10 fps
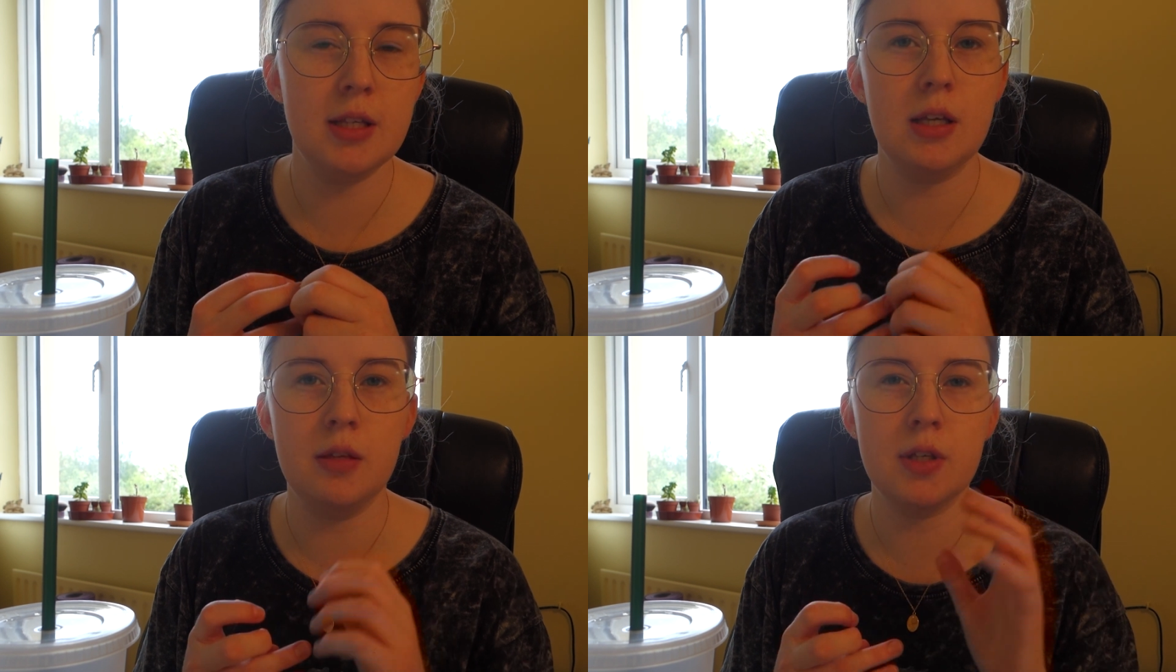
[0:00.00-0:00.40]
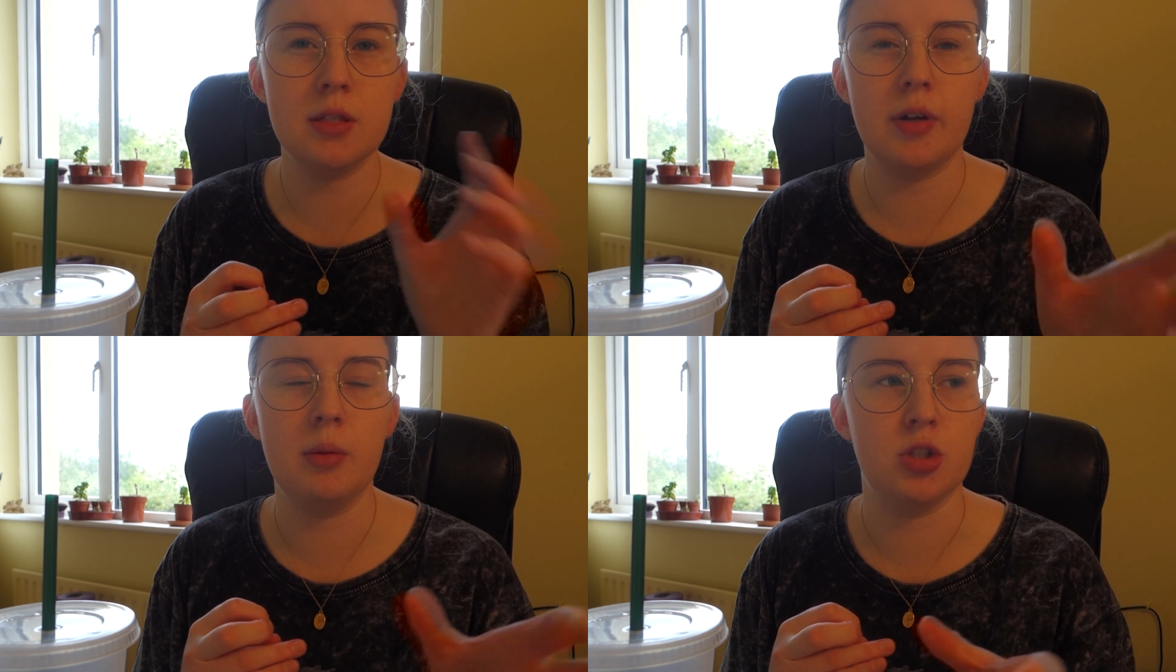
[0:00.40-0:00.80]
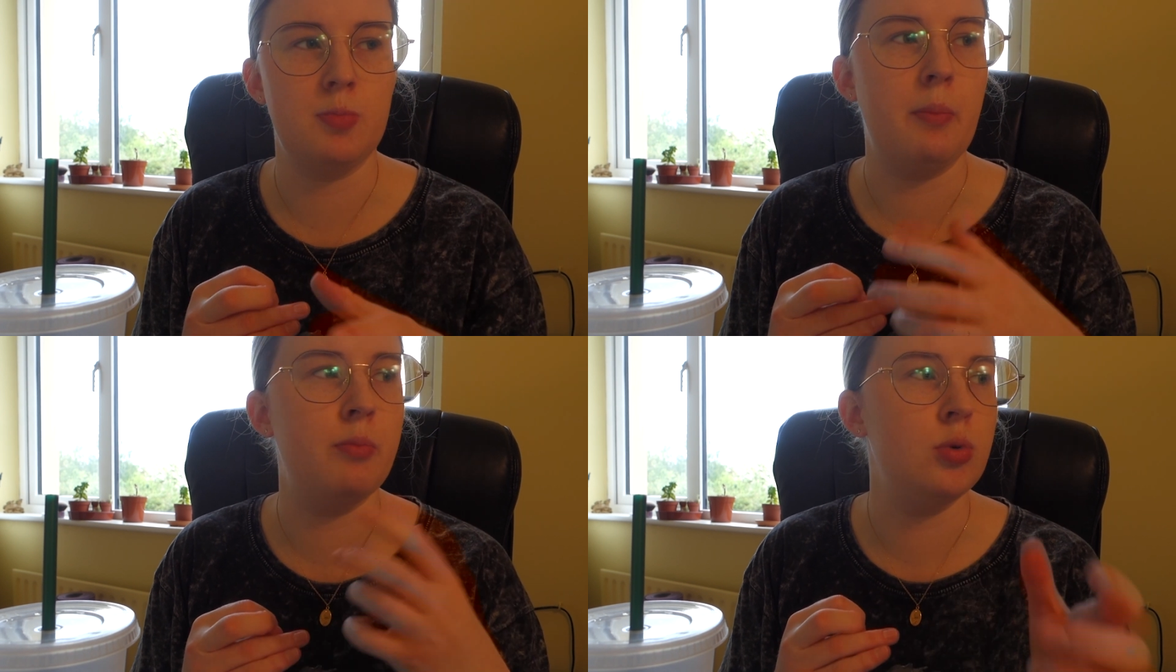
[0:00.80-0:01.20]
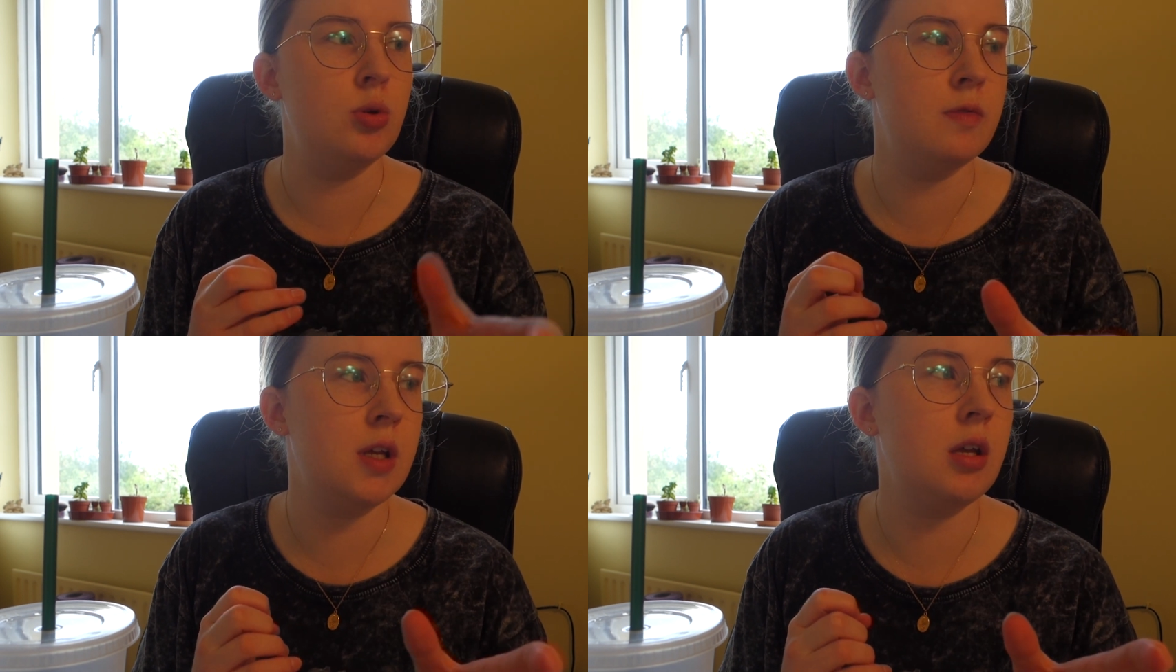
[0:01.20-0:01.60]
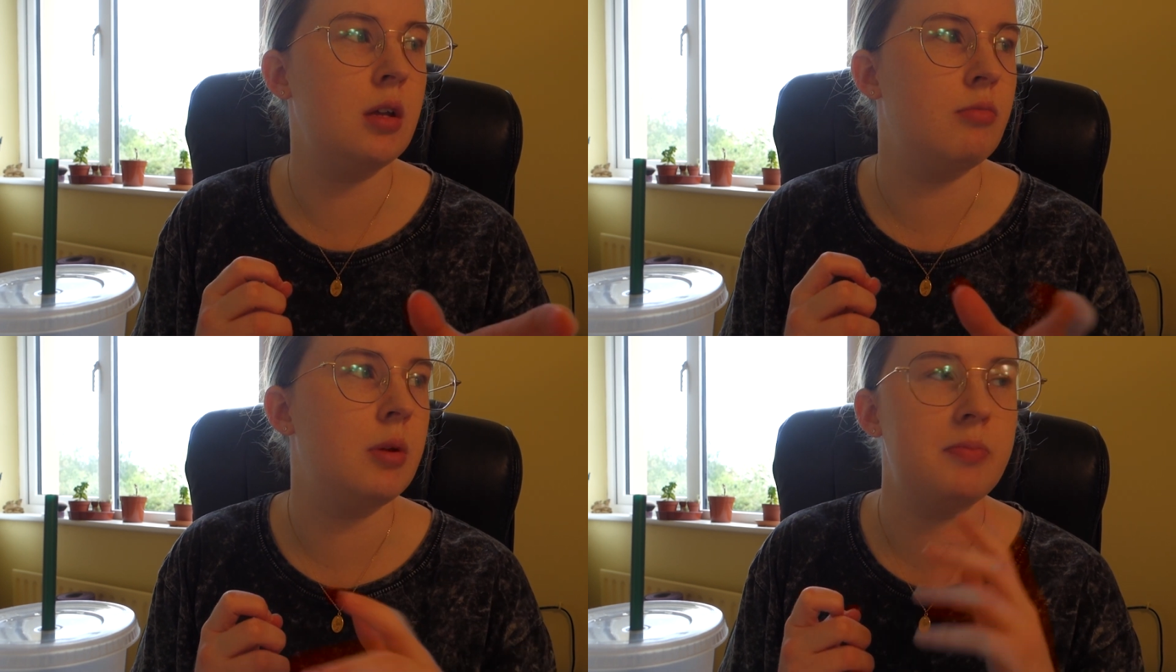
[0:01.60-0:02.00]
The evening is very much about moving
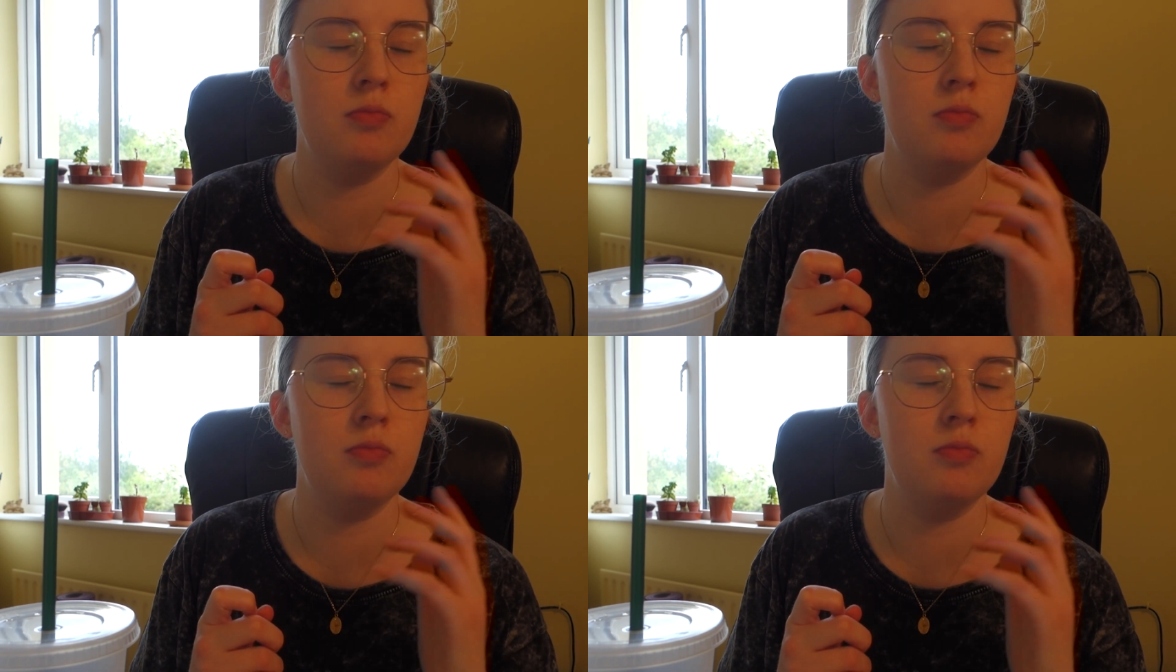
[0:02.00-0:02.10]
and